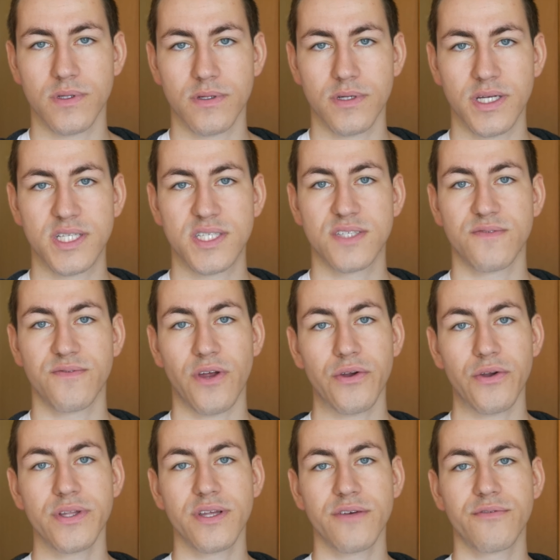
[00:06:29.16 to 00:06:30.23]
it's
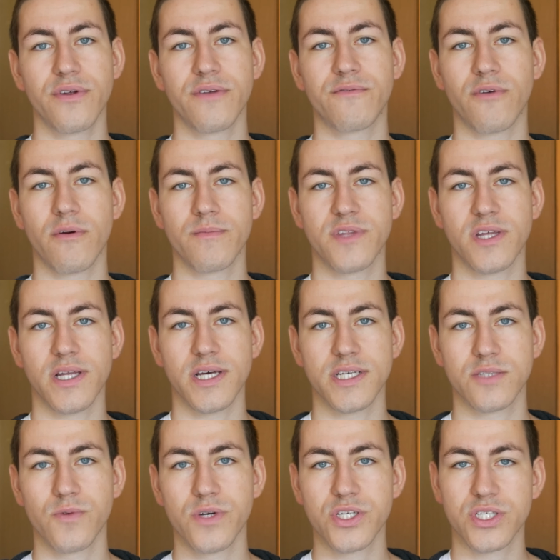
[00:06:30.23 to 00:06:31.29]
very different from The
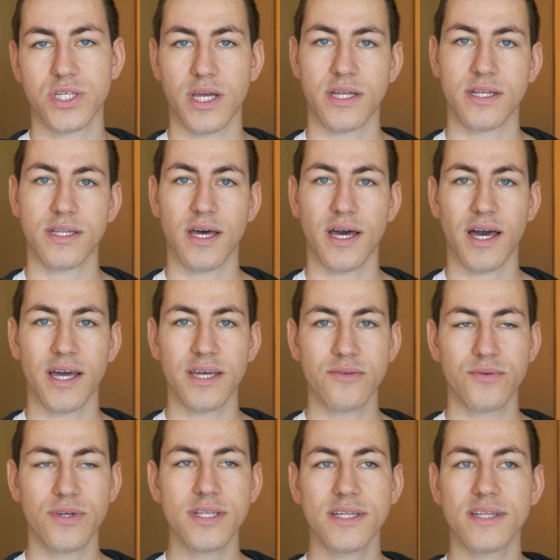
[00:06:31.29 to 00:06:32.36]
Last Wish, and I
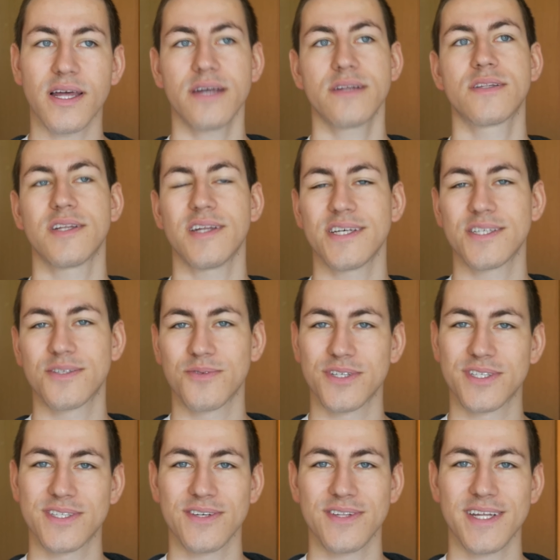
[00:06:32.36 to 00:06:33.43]
really liked The Last
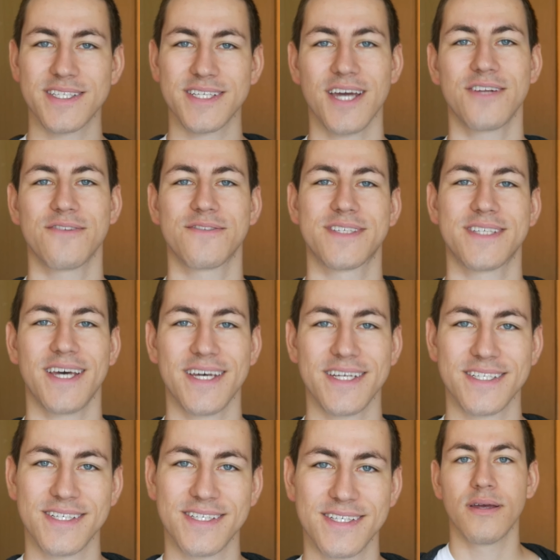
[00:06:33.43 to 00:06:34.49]
Wish, so that's kind of
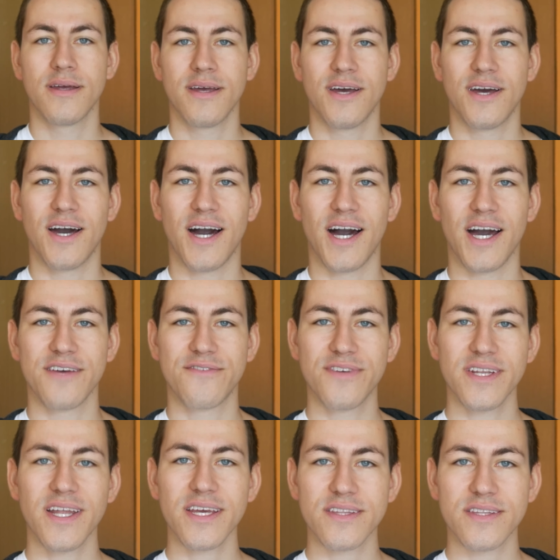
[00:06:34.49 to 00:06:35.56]
sad. I
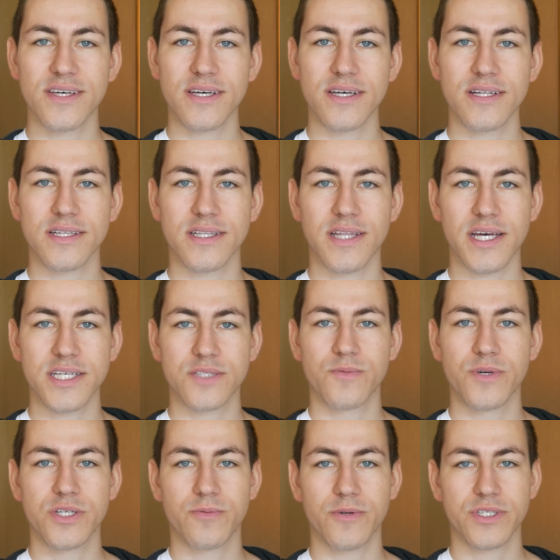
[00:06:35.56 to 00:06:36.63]
feel like The Last
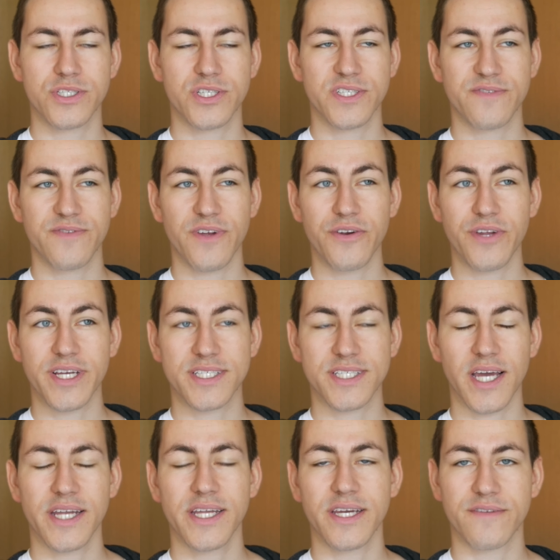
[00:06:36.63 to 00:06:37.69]
Wish was just very
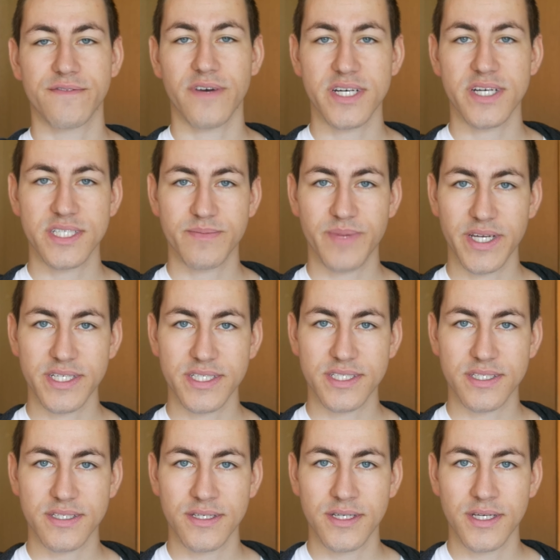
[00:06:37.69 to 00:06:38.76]
exciting and fast-paced,